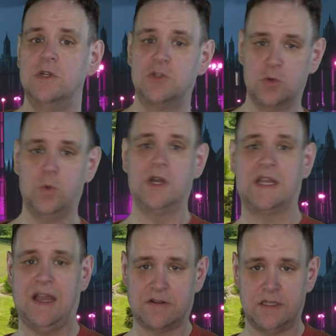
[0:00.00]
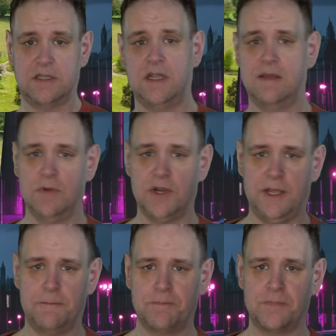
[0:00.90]
which would work out at the same
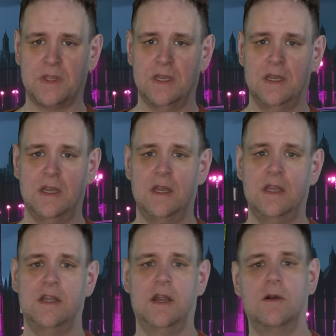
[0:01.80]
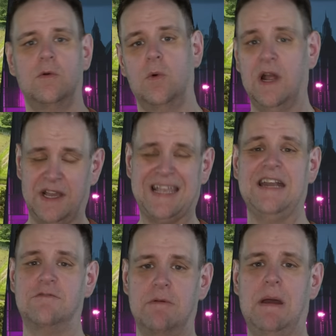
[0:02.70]
money? You know, and
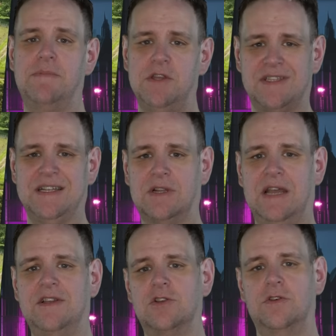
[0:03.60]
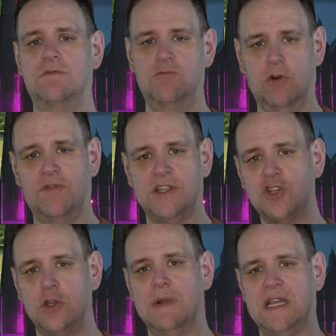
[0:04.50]
again, remember, you still get this other roughly
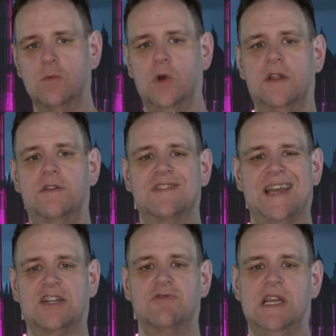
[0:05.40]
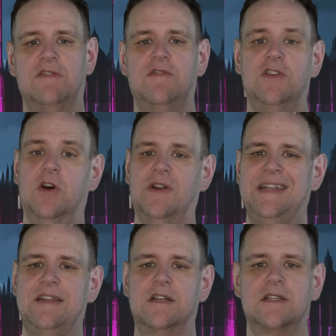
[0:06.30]
two million worth of tax relief if you're not an
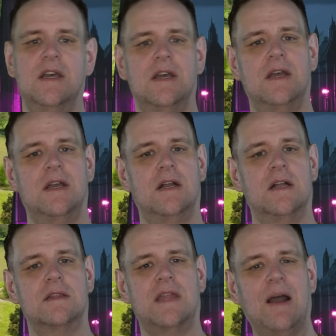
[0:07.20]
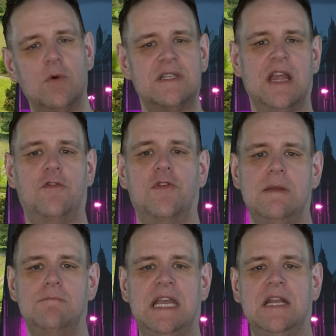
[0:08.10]
idiot. That would
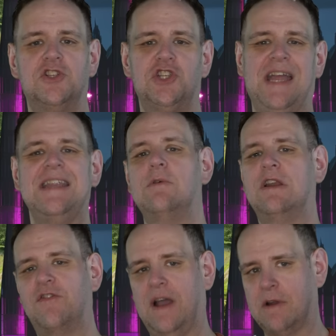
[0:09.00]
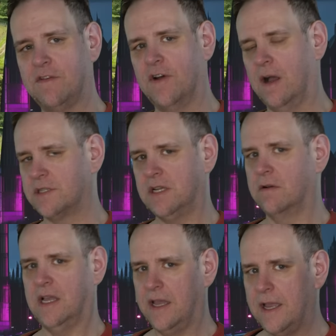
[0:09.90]
definitely mean genuine family farms
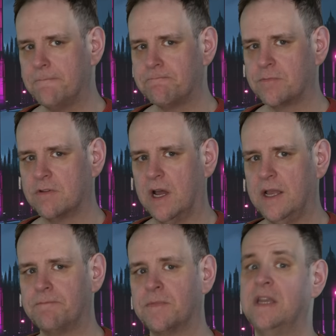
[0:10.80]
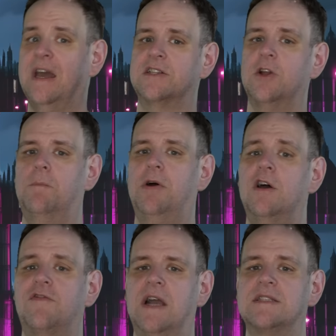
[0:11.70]
don't get hit, right? Now, it's not
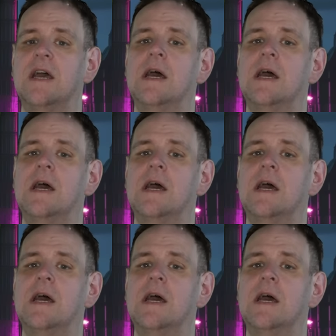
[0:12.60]
perfect